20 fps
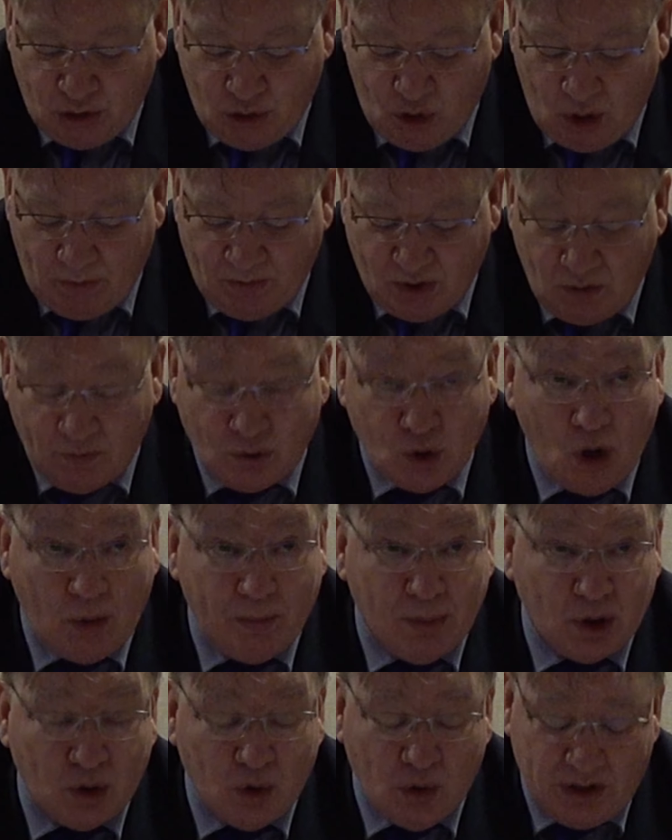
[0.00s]
in terms of
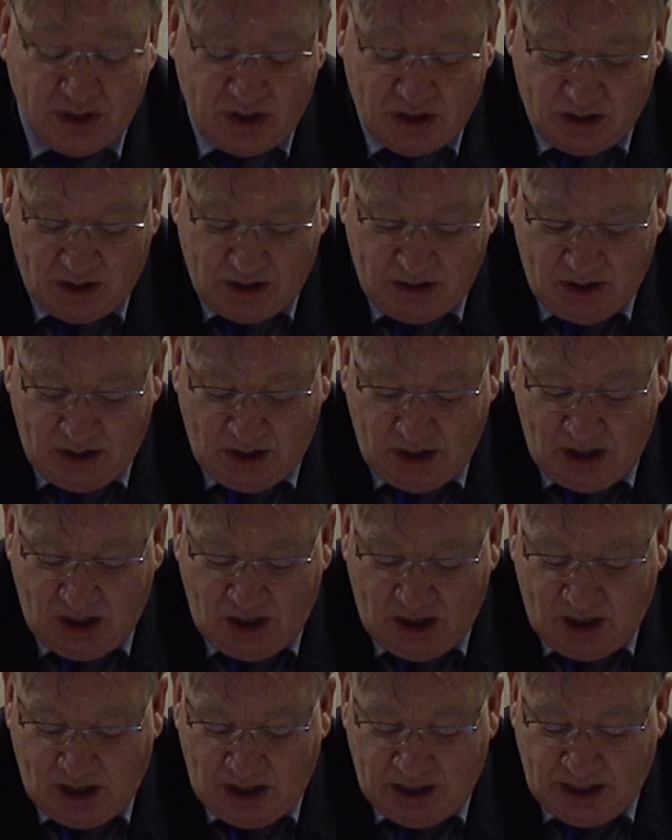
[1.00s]
copper coins.
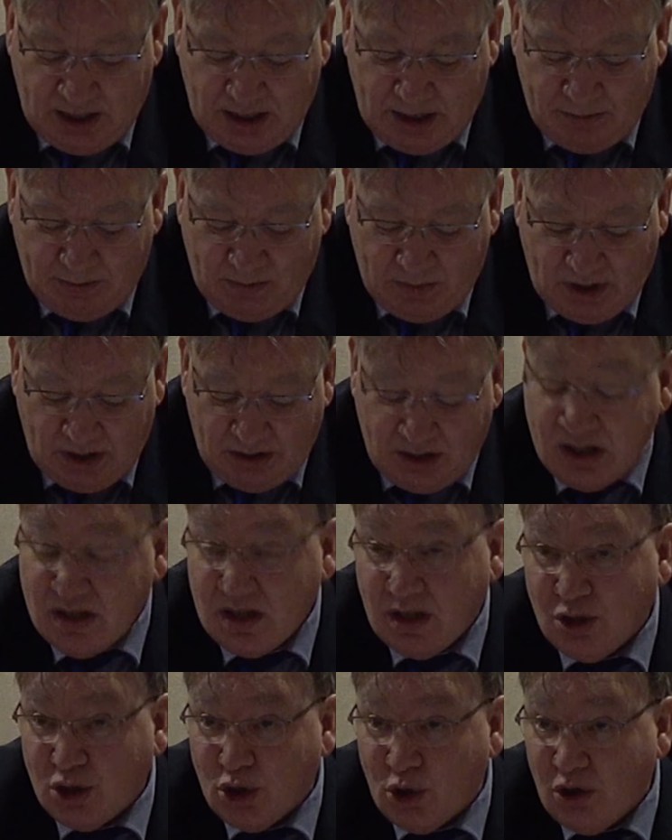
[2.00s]
And
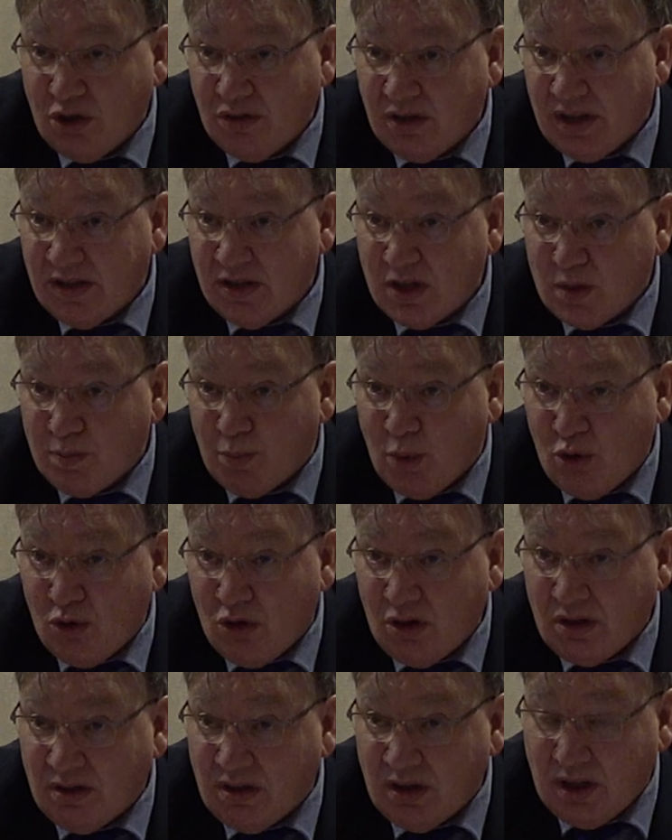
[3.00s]
this in turn then
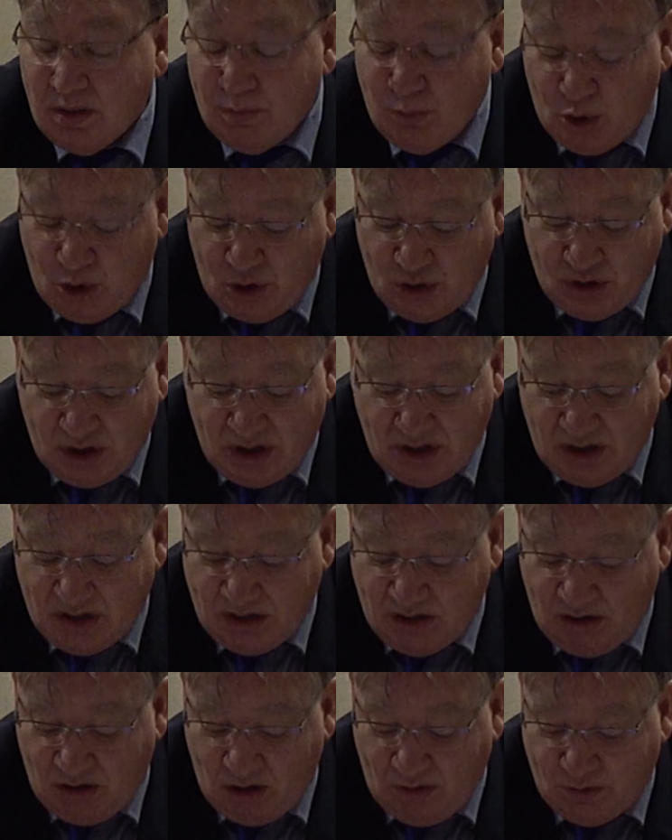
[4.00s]
spurred the
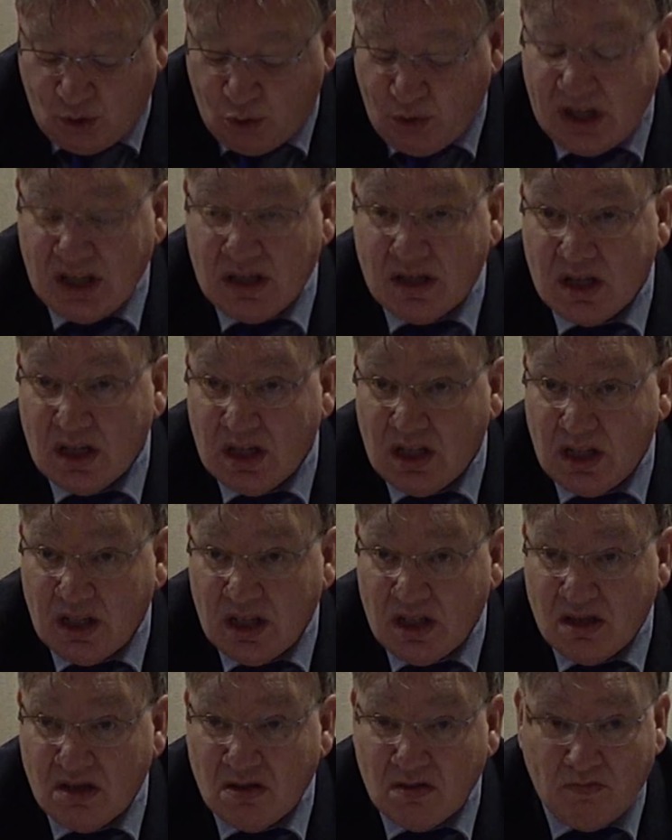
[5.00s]
emergence of trade
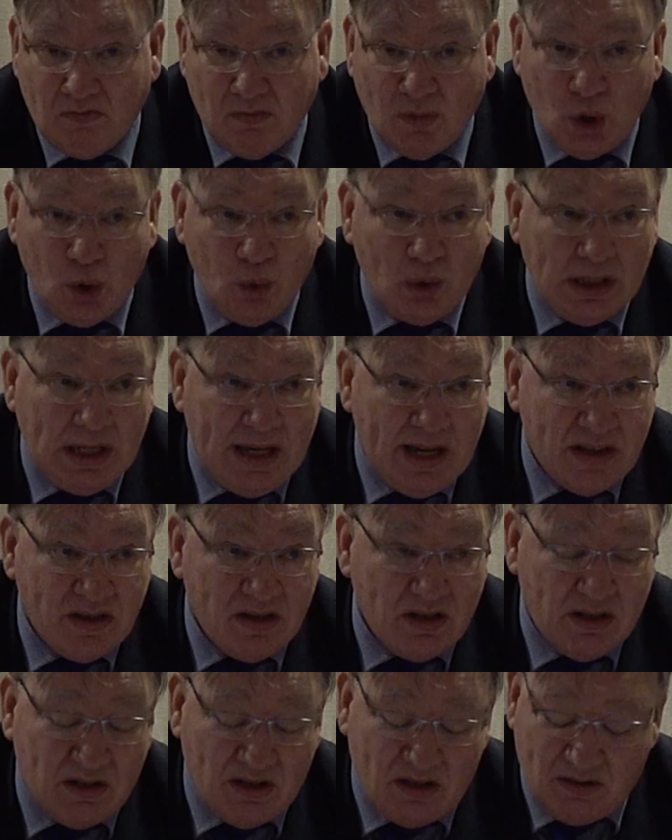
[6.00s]
cities, new
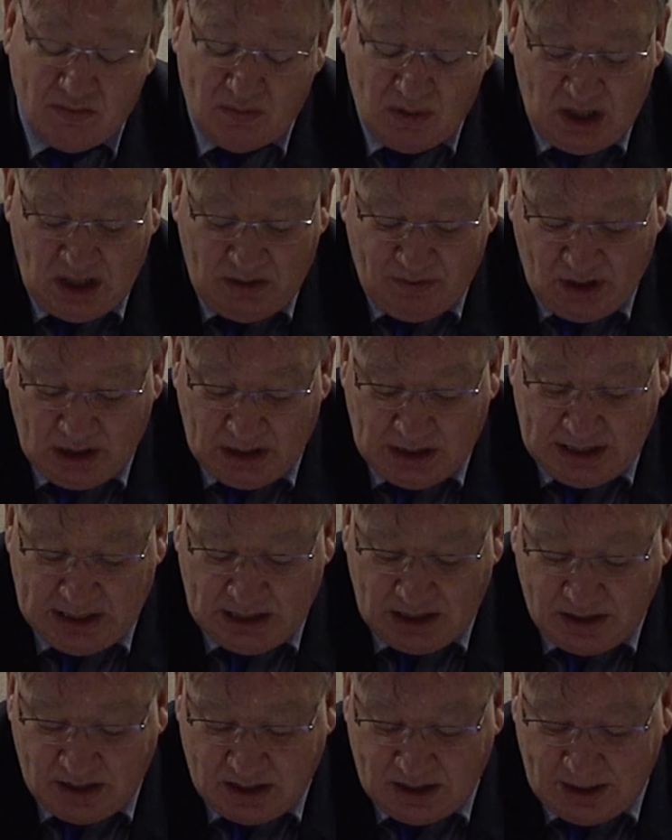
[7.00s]
classes, even
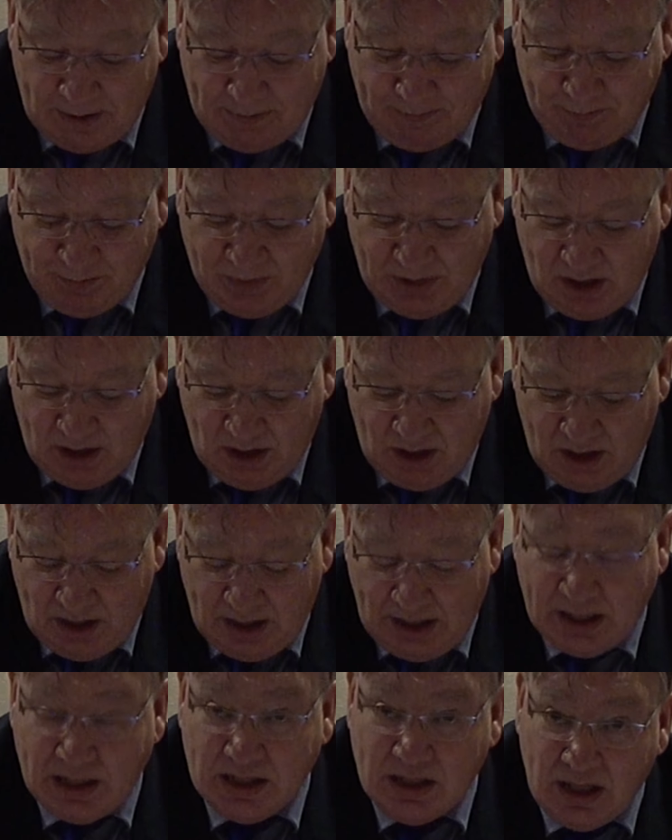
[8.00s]
guilds.
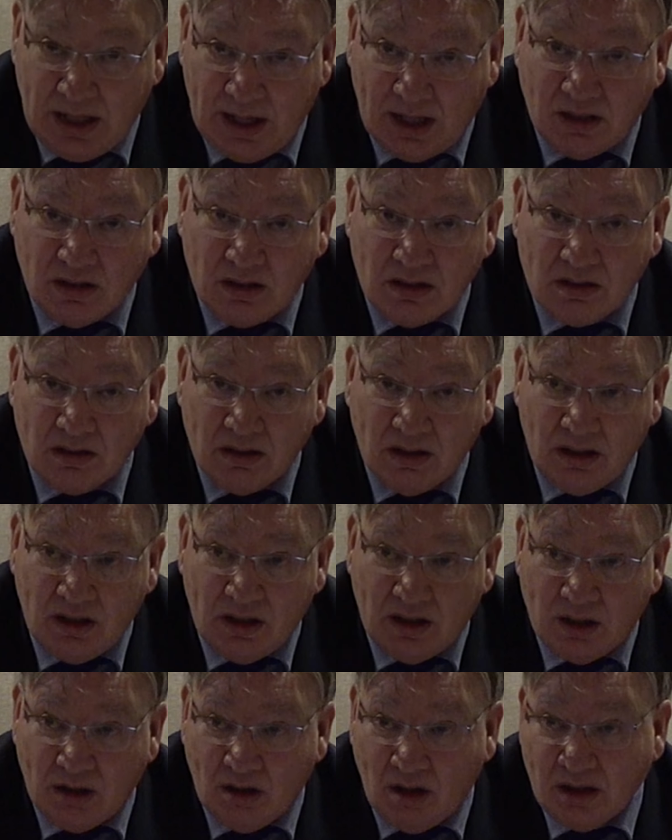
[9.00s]
And yet,
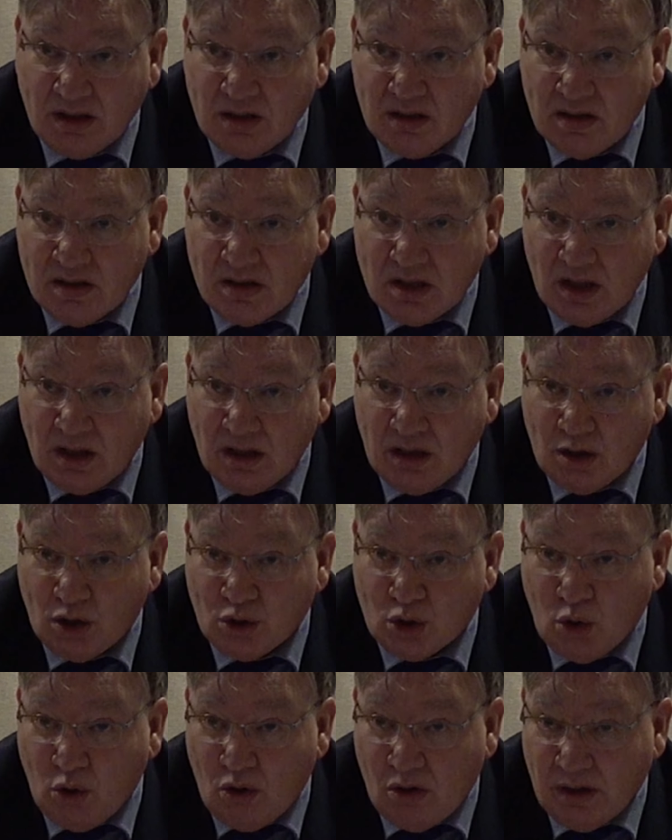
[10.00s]
not a
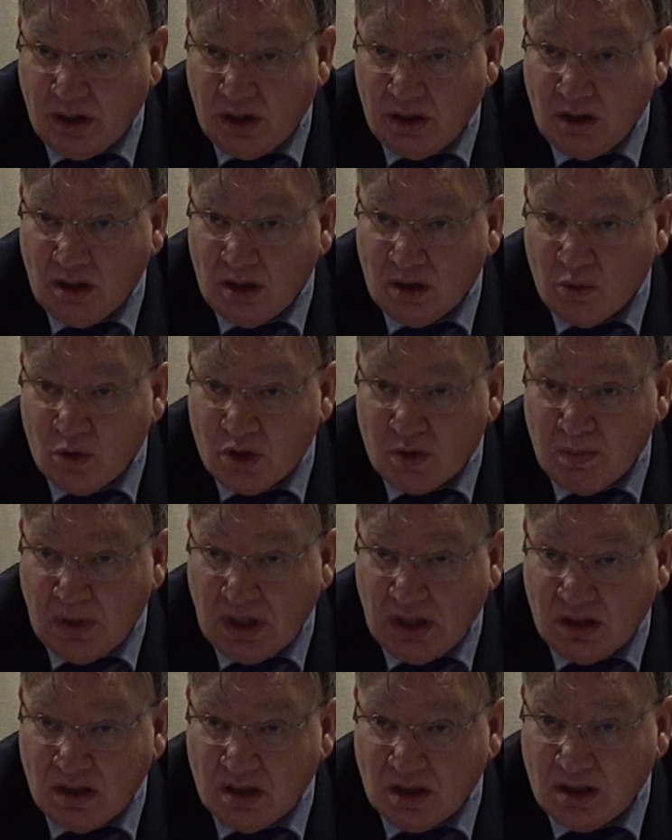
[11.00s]
single coin was
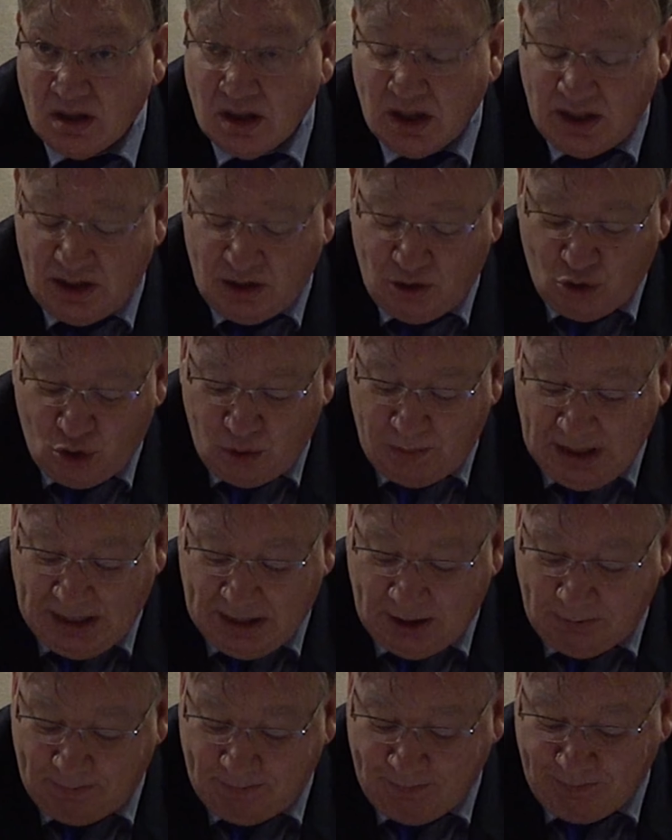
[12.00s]
minted in
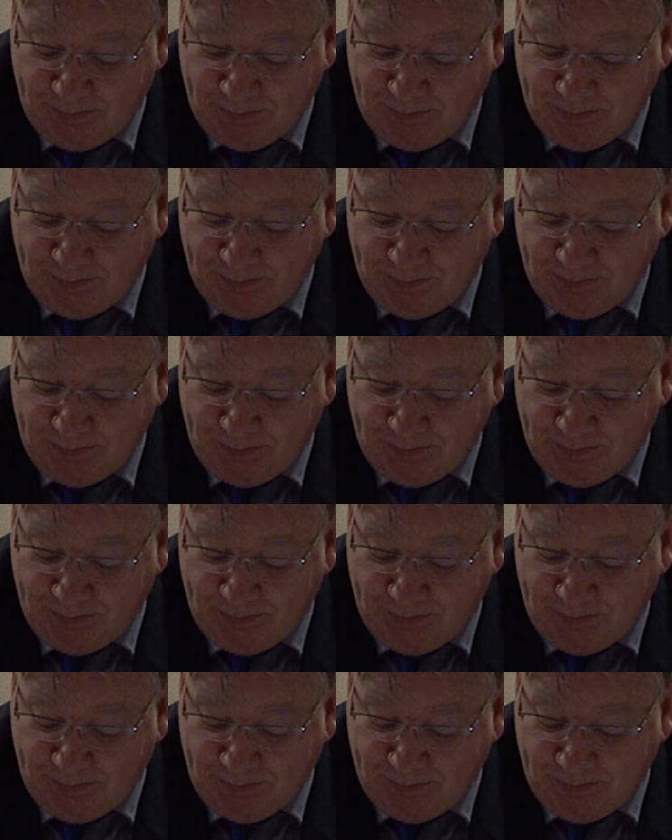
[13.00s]
Japan.